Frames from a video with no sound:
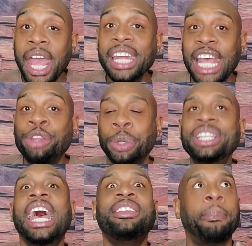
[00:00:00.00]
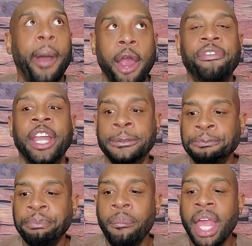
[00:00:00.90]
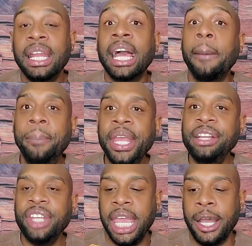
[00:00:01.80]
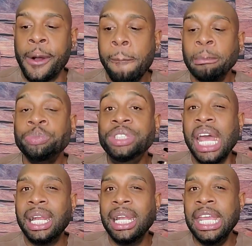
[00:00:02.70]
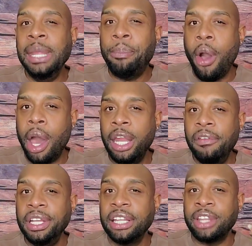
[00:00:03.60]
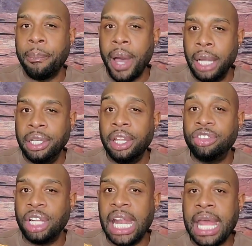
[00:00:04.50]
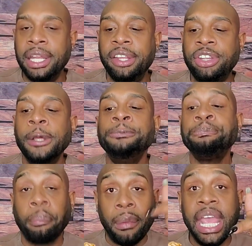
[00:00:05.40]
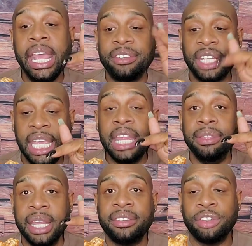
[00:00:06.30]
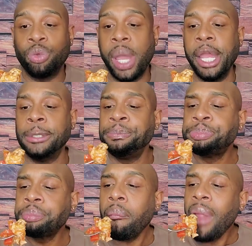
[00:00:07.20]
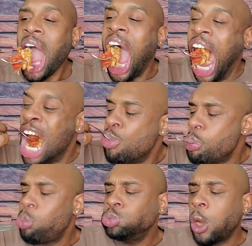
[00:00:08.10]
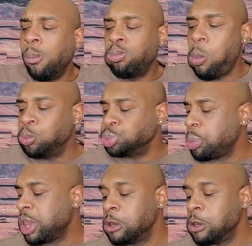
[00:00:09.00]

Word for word: It, that's what that's perfect. Like a pigtail, that lean part of it that's up under the gelatinous is in this as well. Mmm.